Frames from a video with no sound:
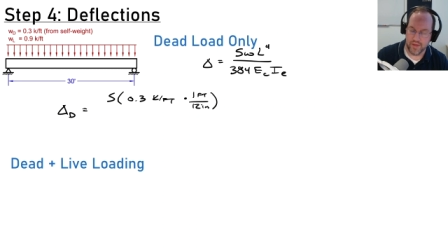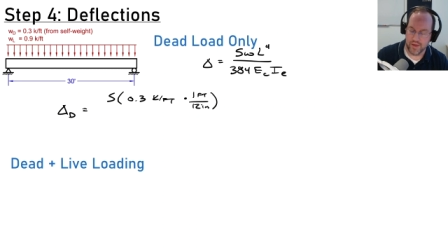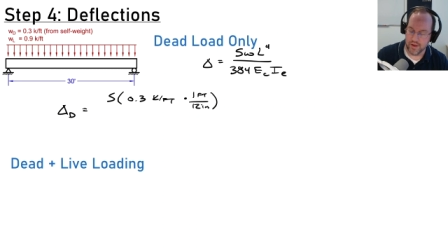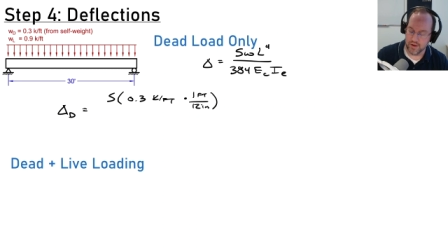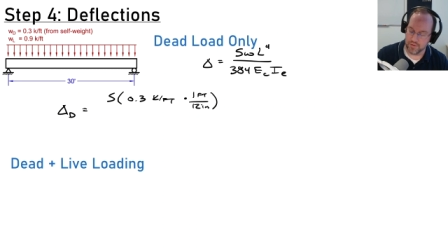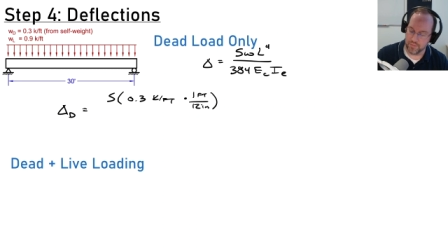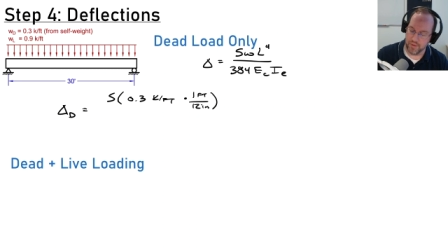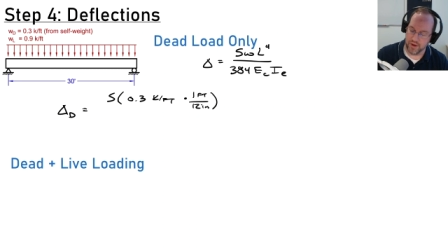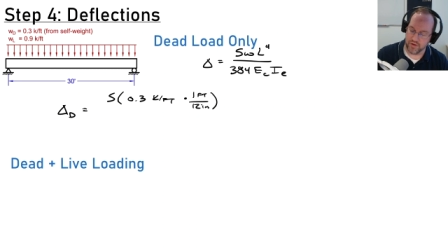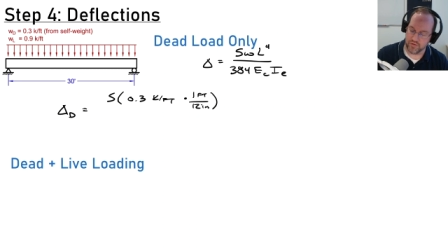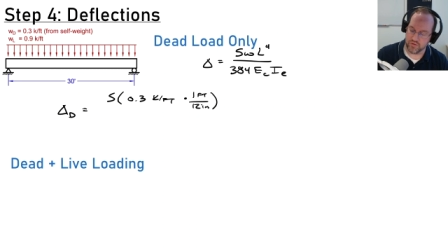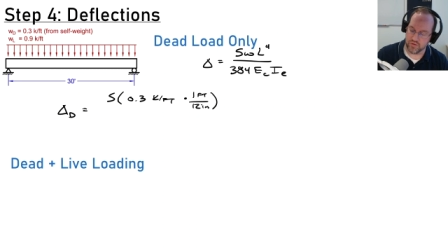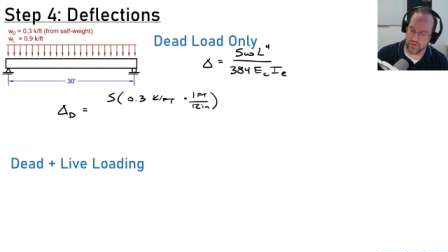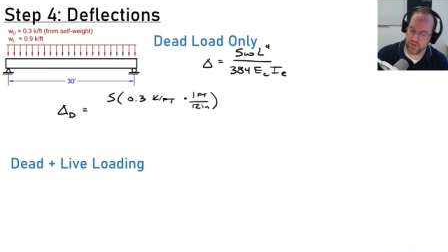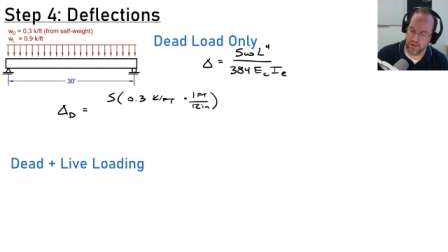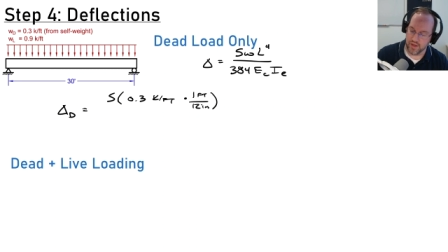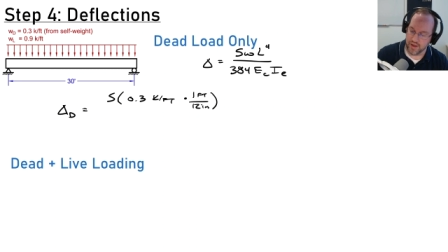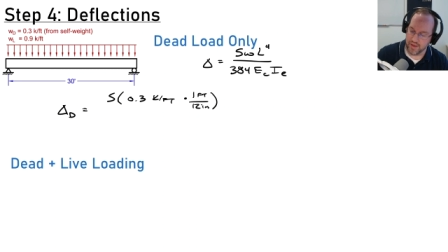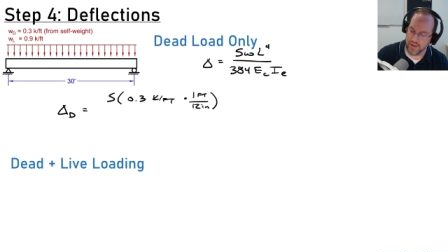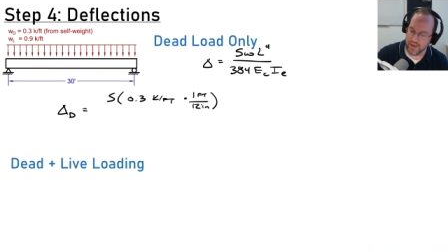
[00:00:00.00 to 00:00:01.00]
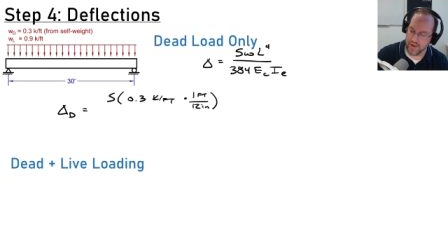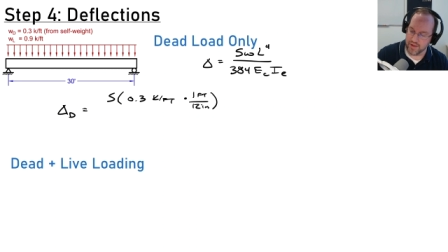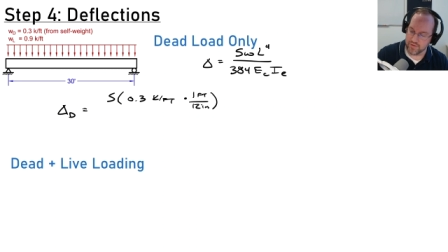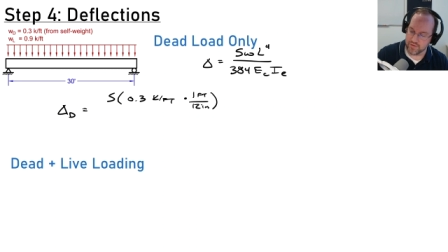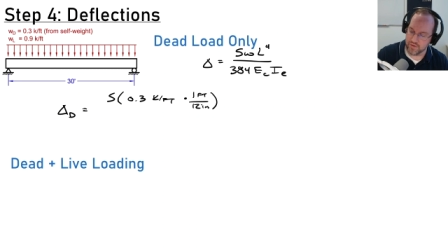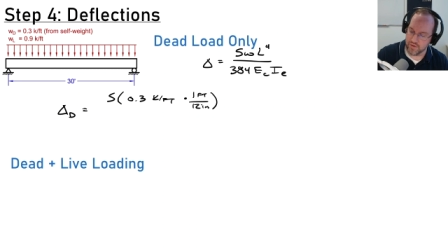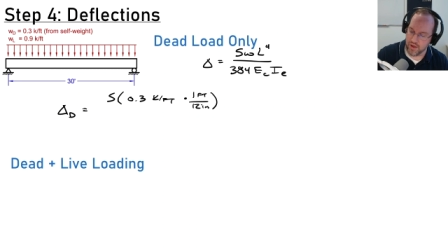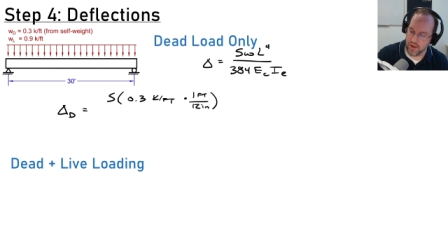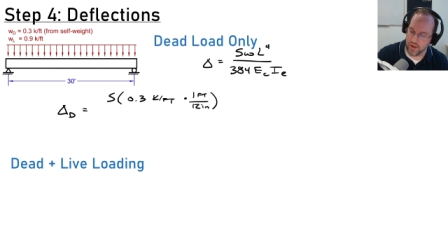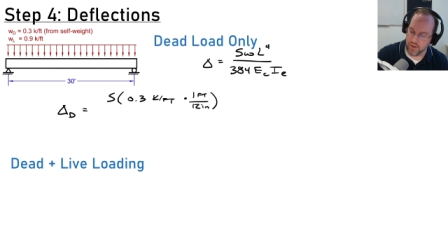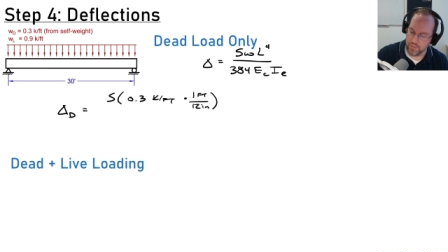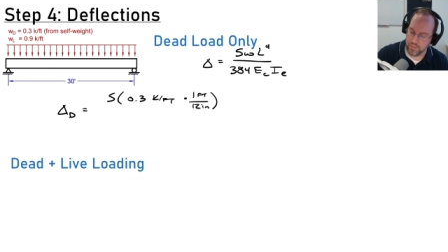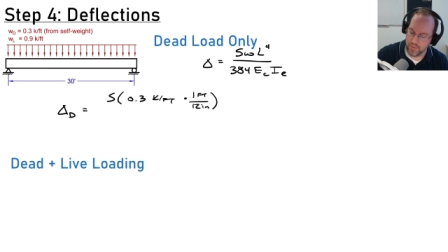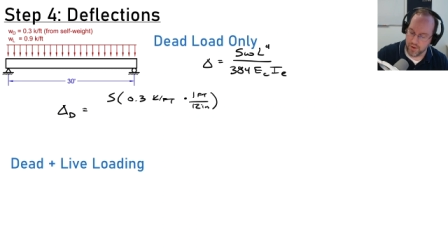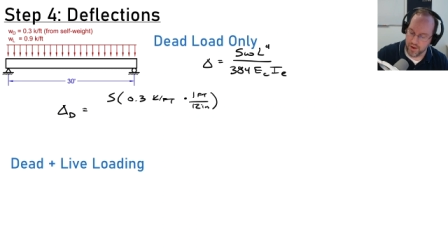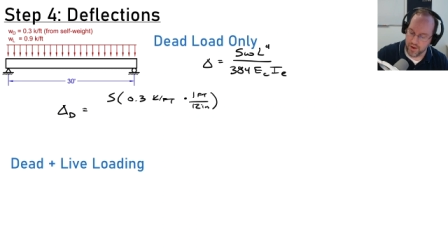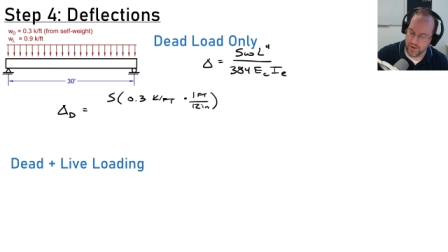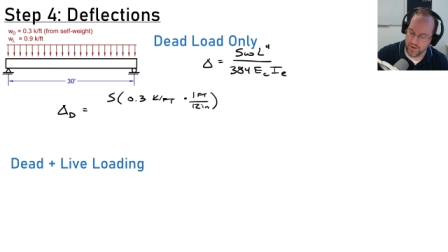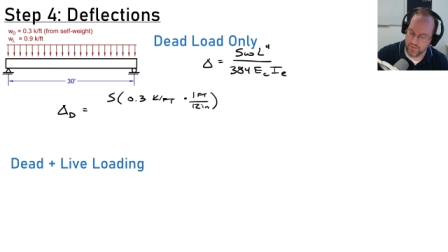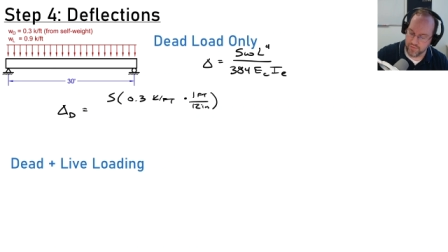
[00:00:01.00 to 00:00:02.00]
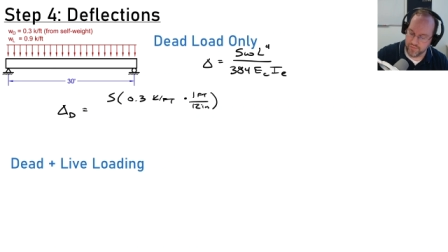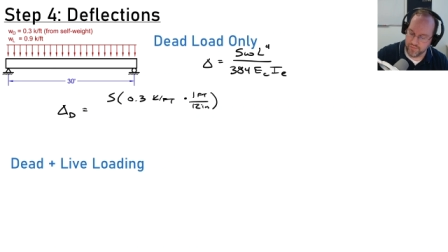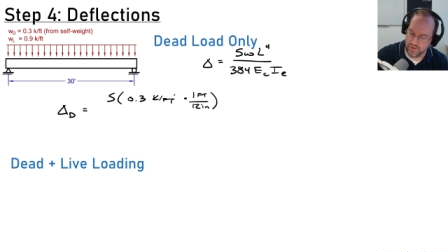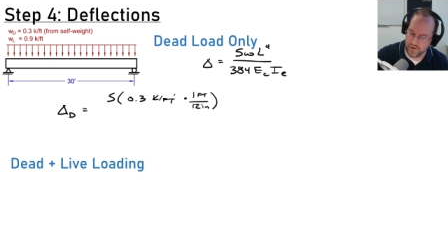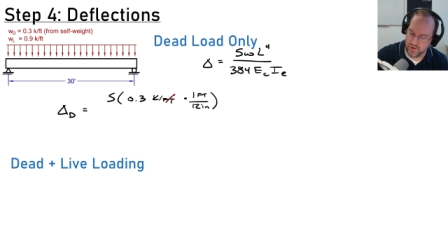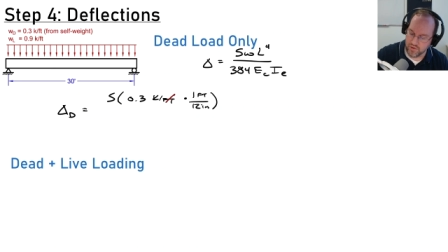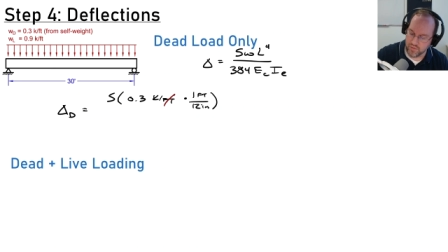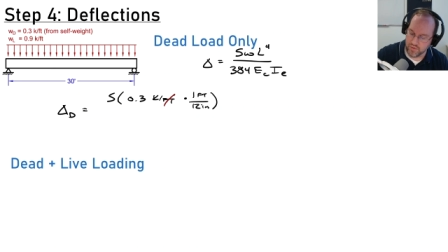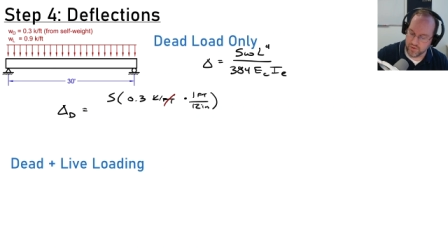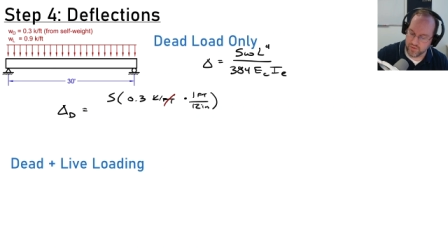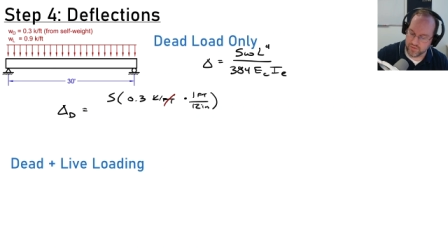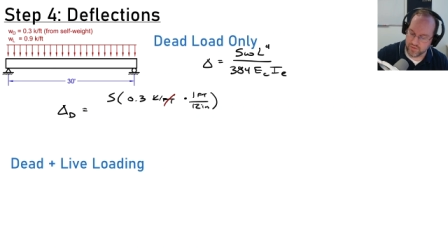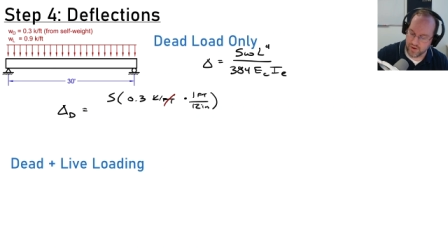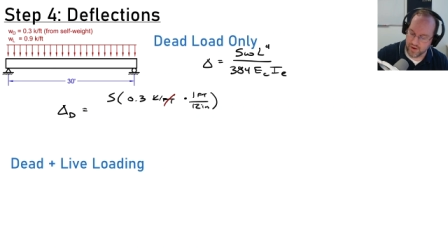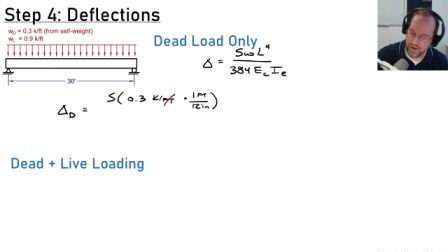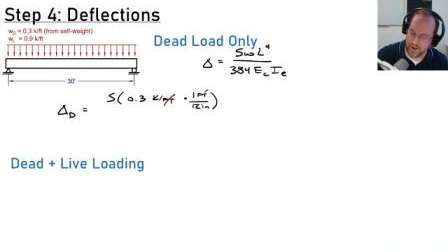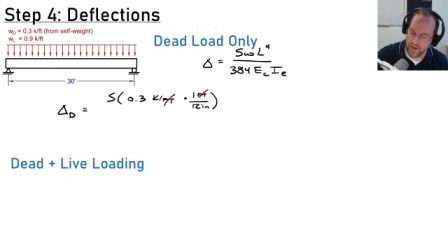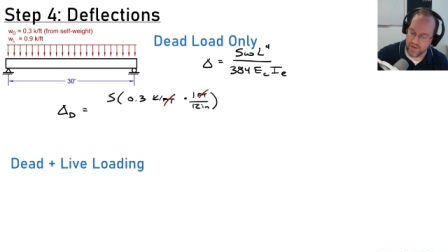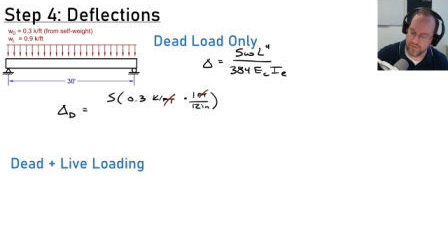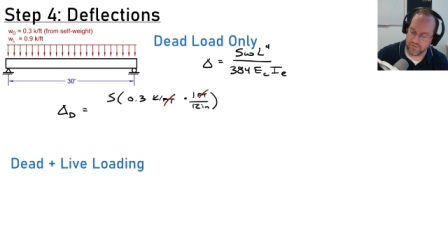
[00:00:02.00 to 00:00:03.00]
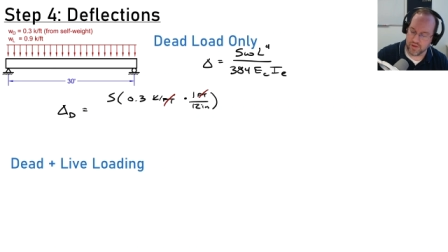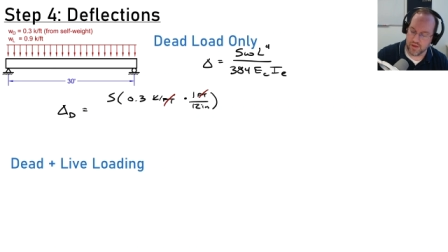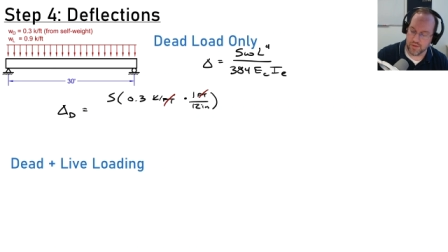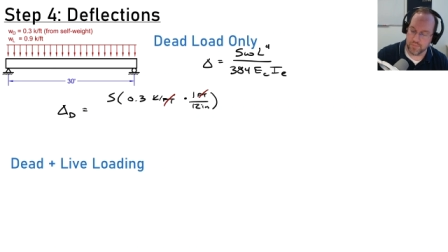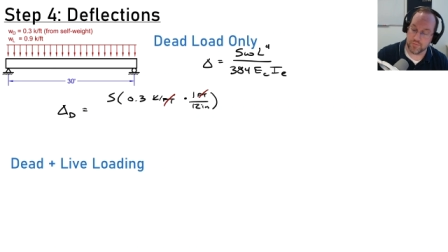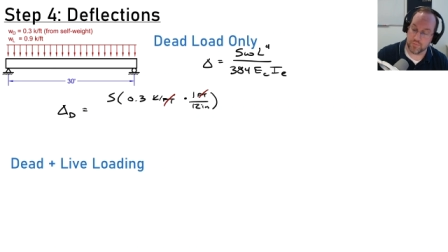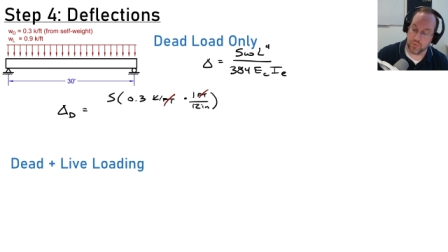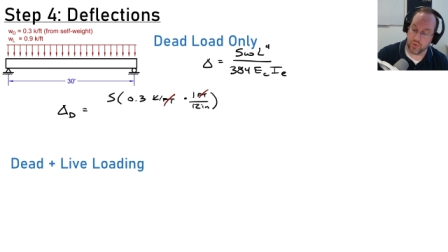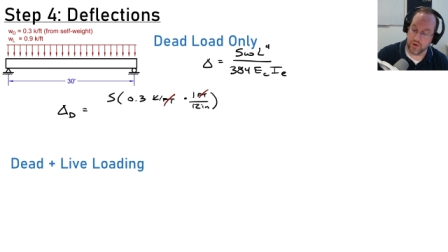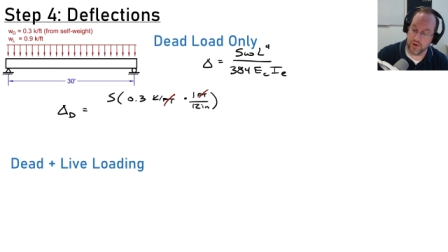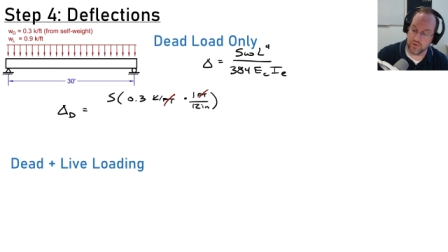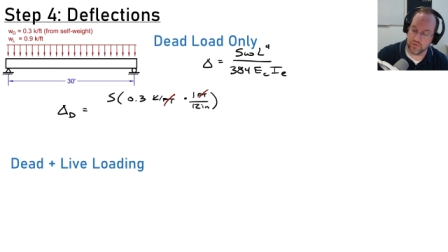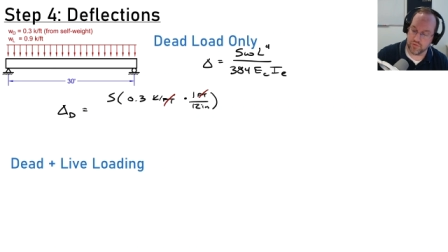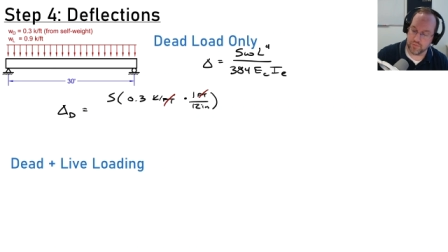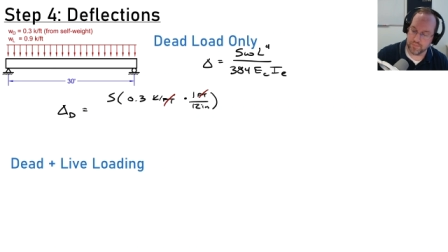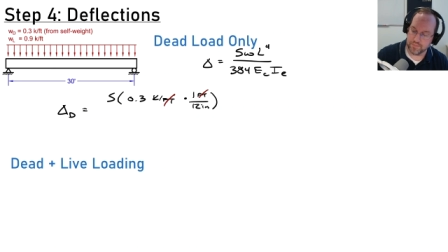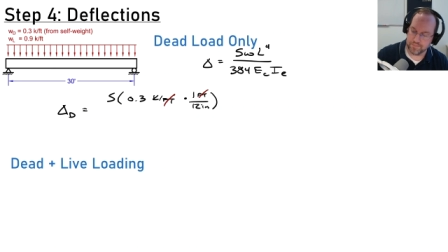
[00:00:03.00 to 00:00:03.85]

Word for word: to make sure that I cancel out my feet units and I have kips per inch.